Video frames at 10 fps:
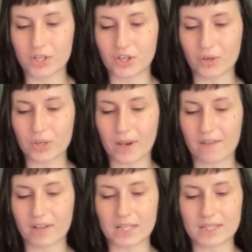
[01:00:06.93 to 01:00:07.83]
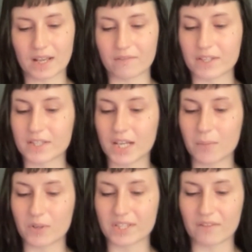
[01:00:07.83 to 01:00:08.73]
Don't you have any self-esteem
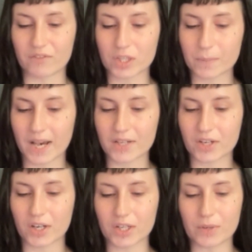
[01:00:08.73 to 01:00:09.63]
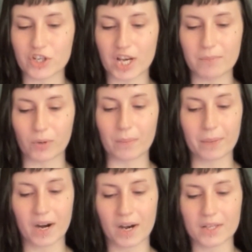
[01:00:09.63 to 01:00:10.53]
or self-respect? Aren't you ashamed or
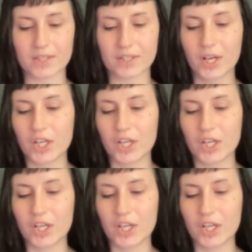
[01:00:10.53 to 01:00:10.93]
embarrassed?